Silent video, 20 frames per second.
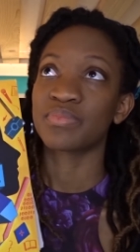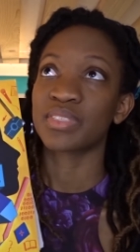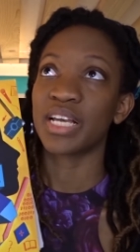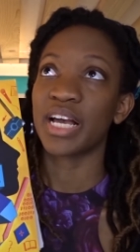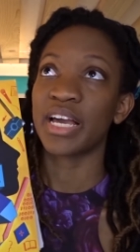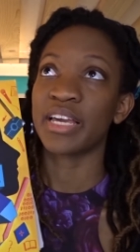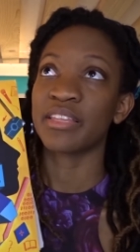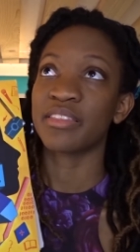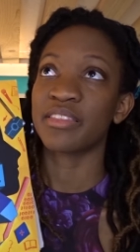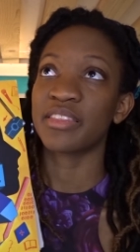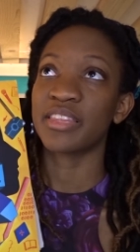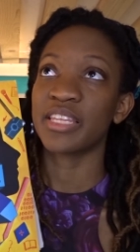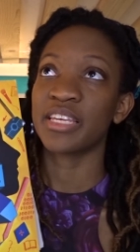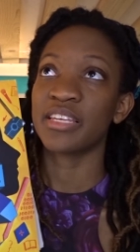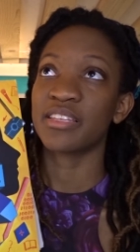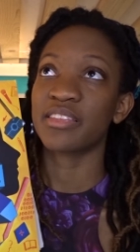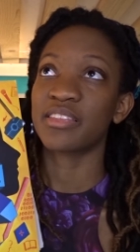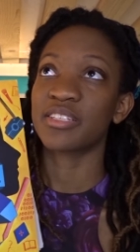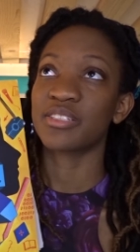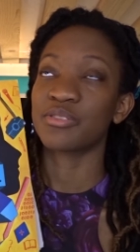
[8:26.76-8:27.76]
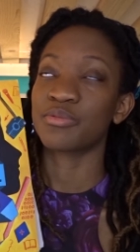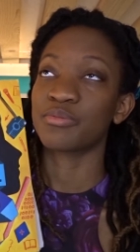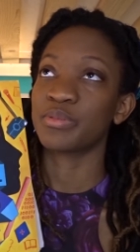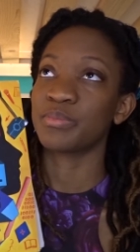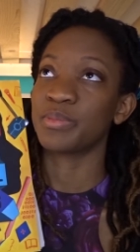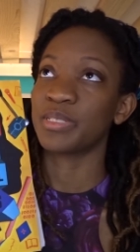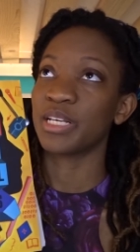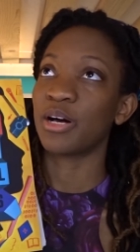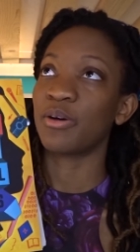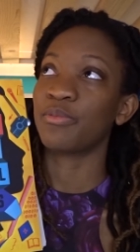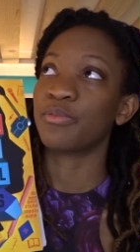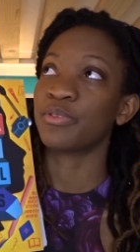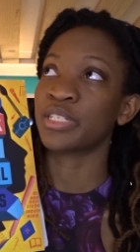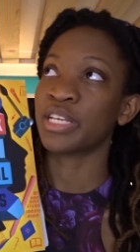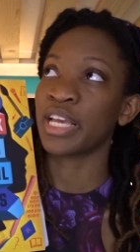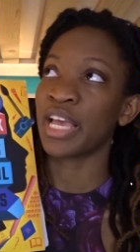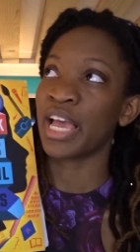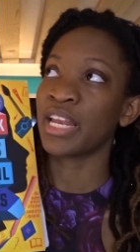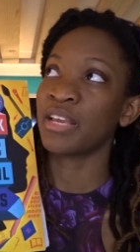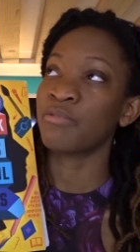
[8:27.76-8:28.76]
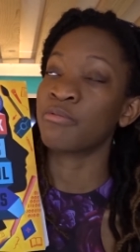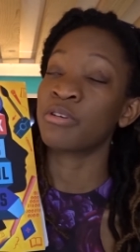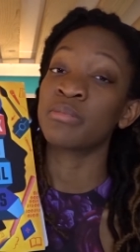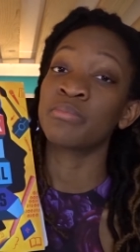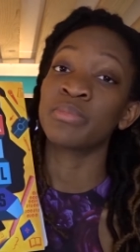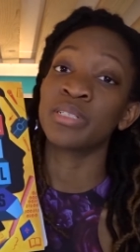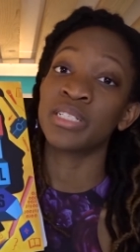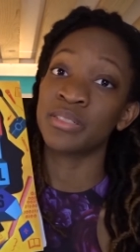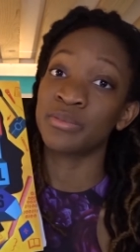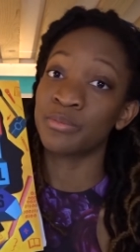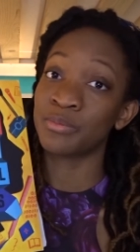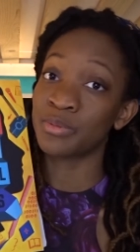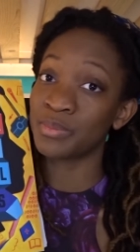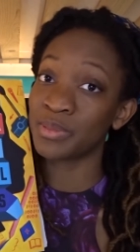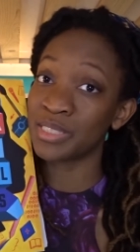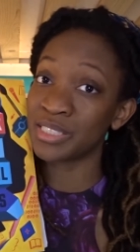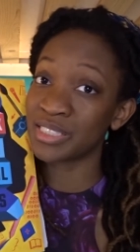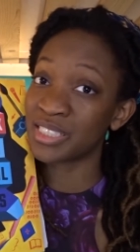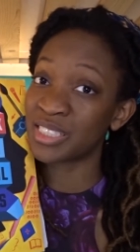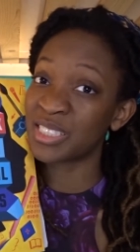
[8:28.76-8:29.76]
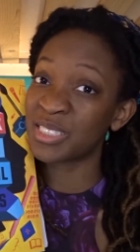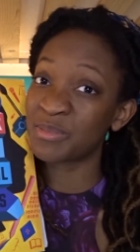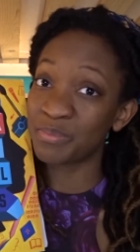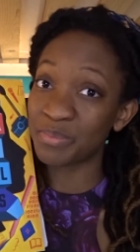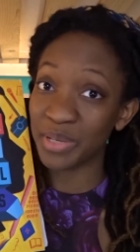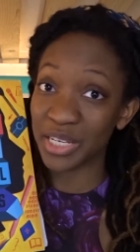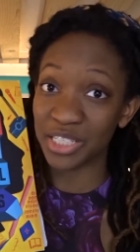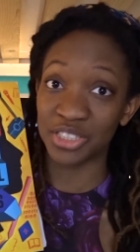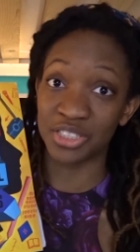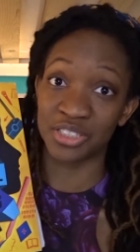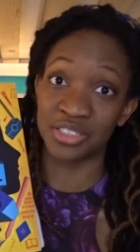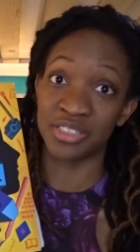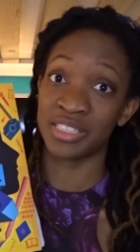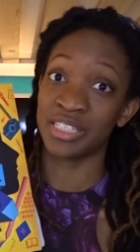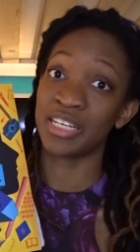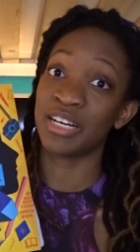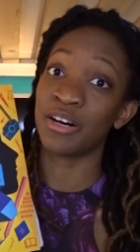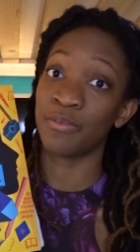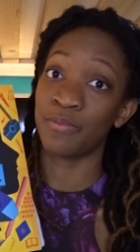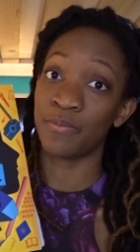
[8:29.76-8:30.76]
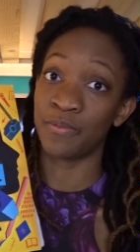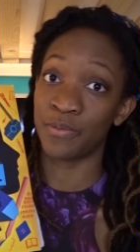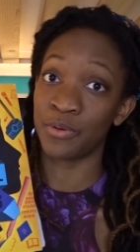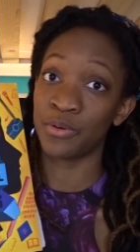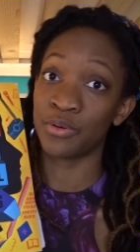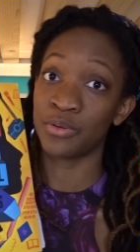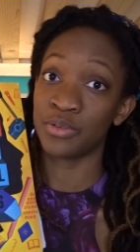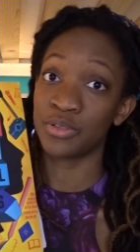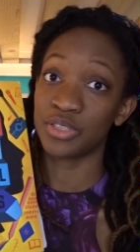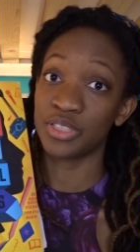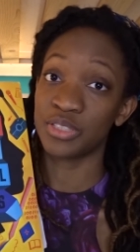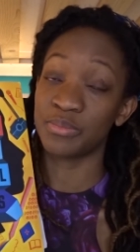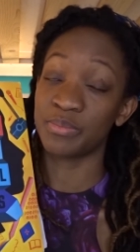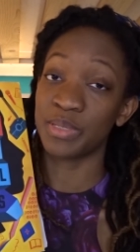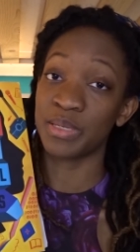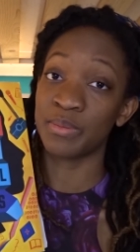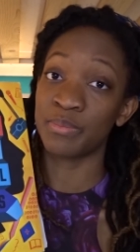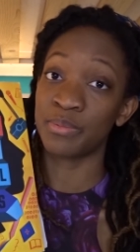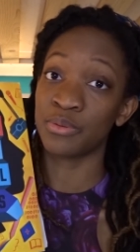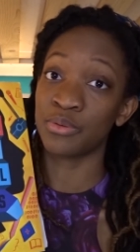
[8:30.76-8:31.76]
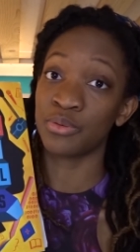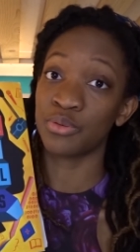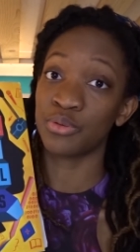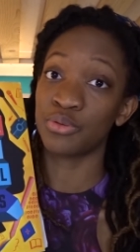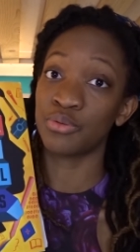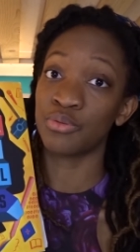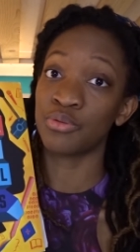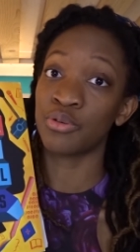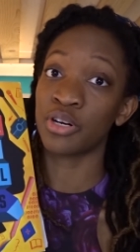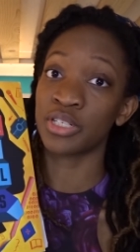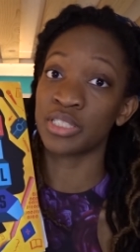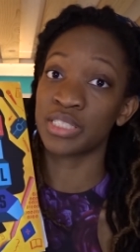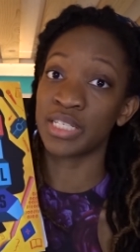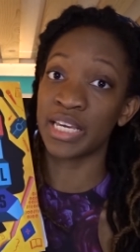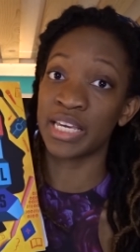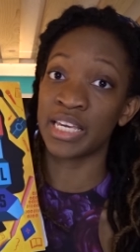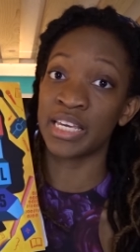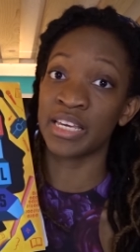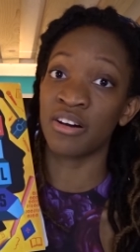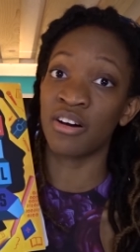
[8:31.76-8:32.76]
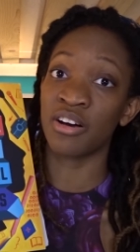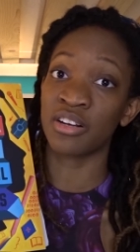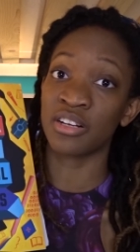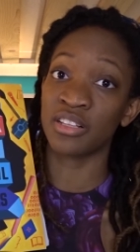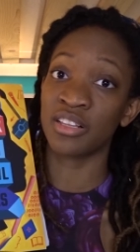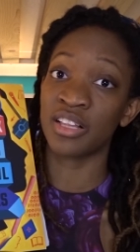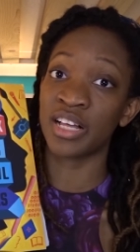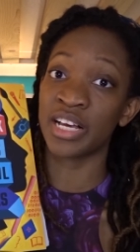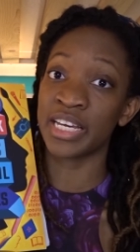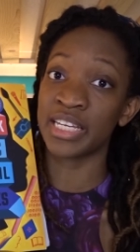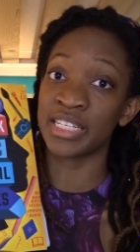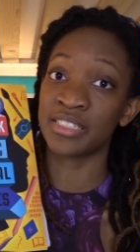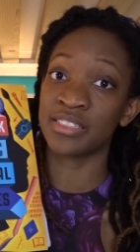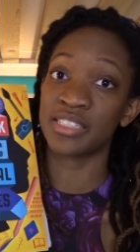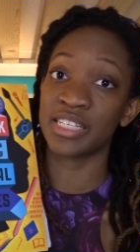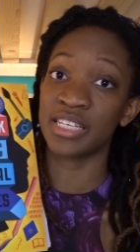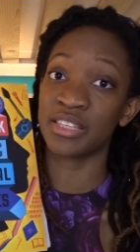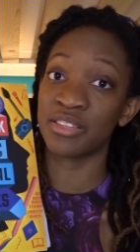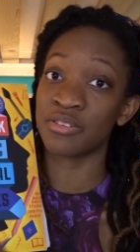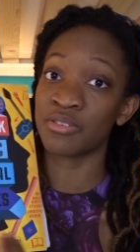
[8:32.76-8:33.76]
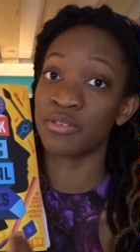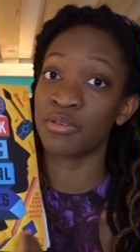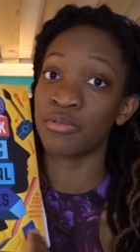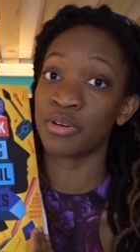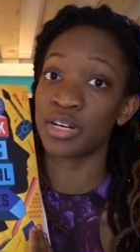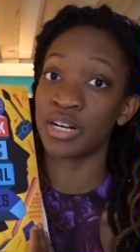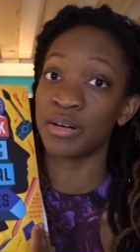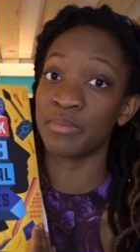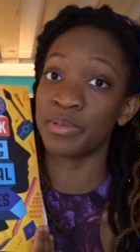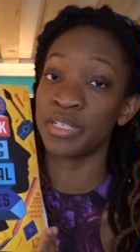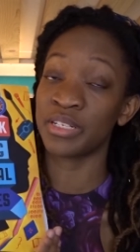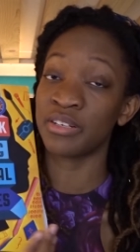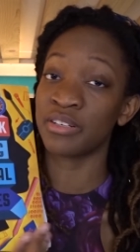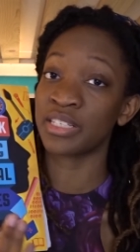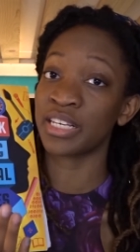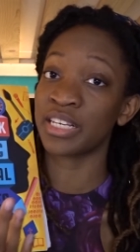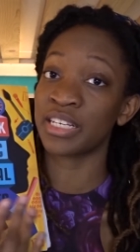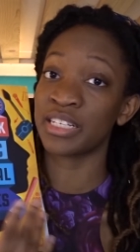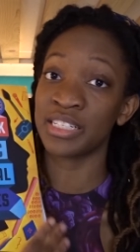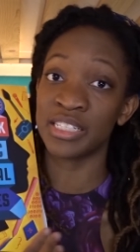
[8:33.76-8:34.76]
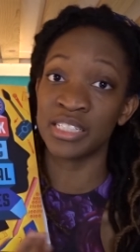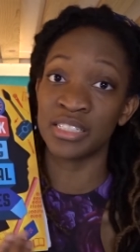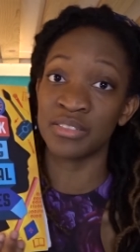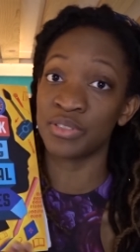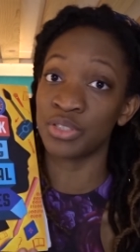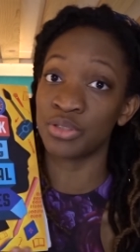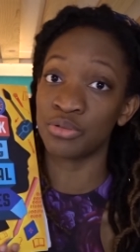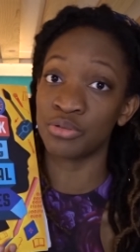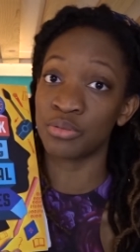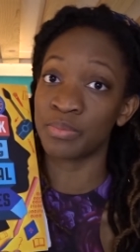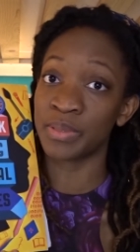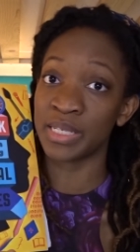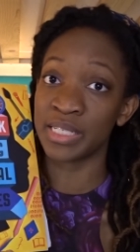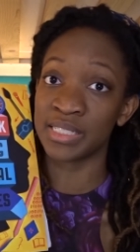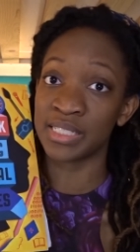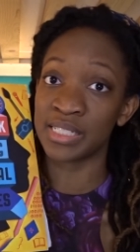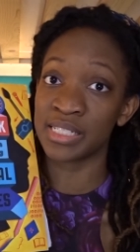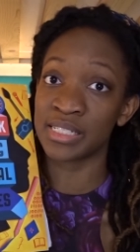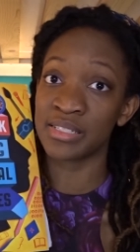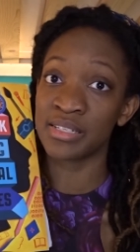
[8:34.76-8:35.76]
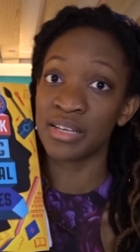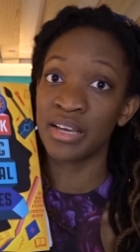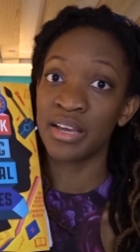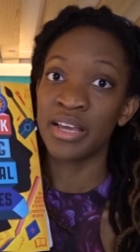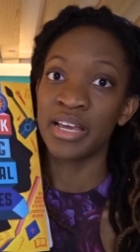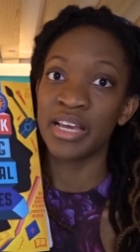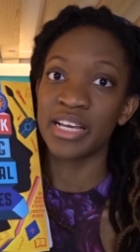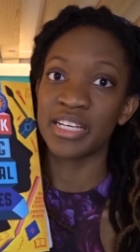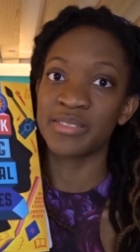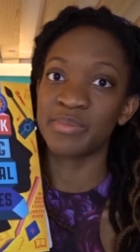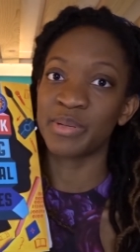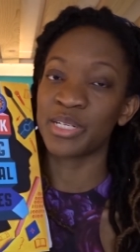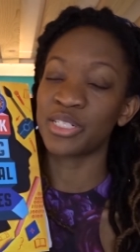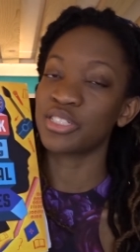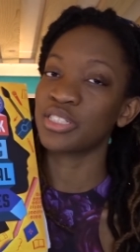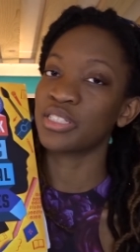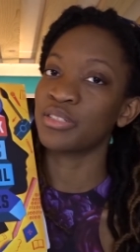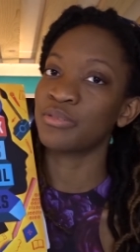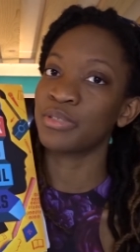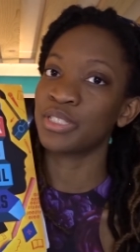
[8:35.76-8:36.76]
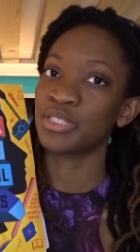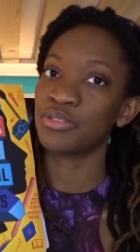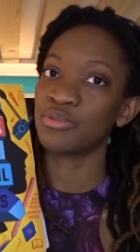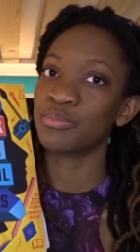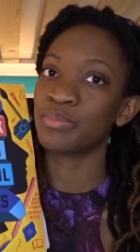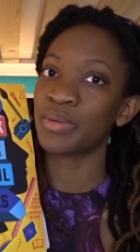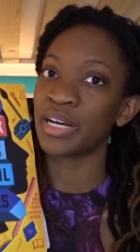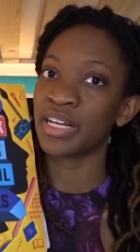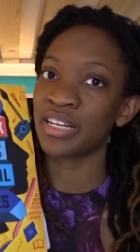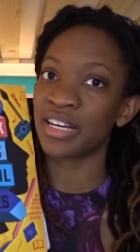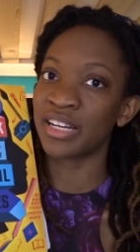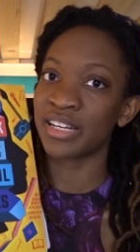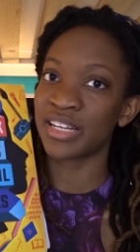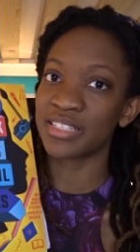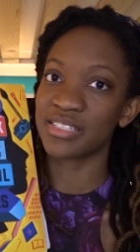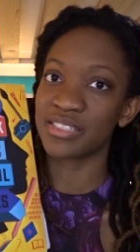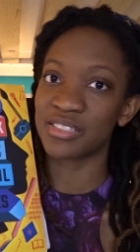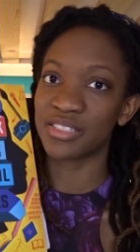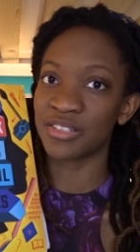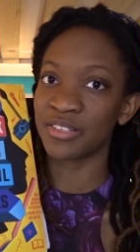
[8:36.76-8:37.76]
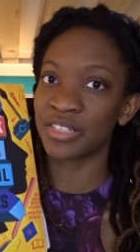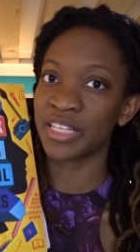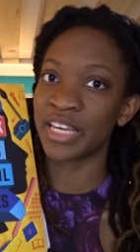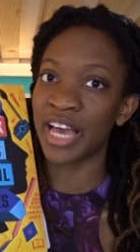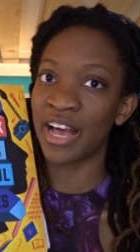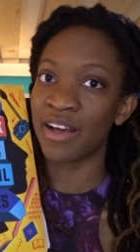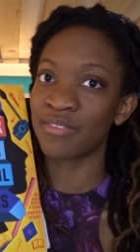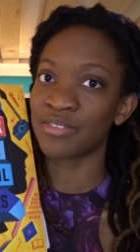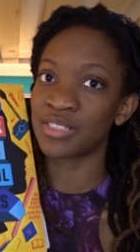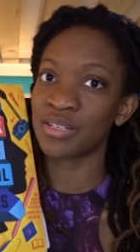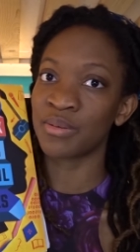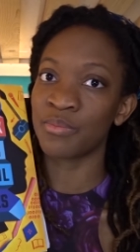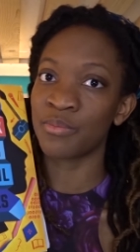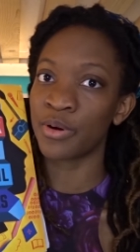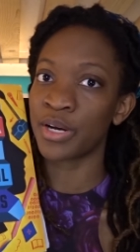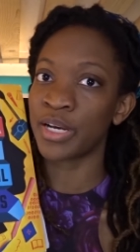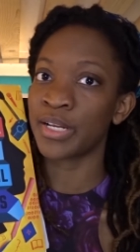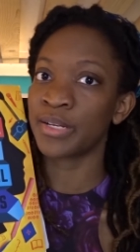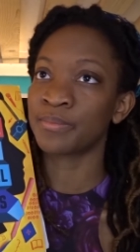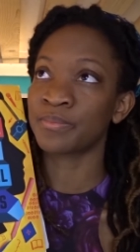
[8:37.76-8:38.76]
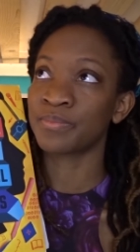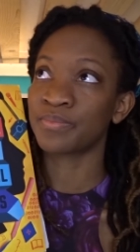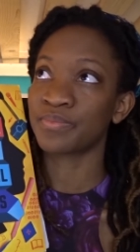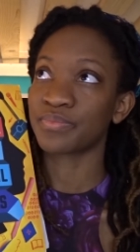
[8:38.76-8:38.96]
I think this would be helpful to anyone, but it would be especially helpful to people who are taking on clients in their own company on like an individual basis, especially when you might not necessarily have someone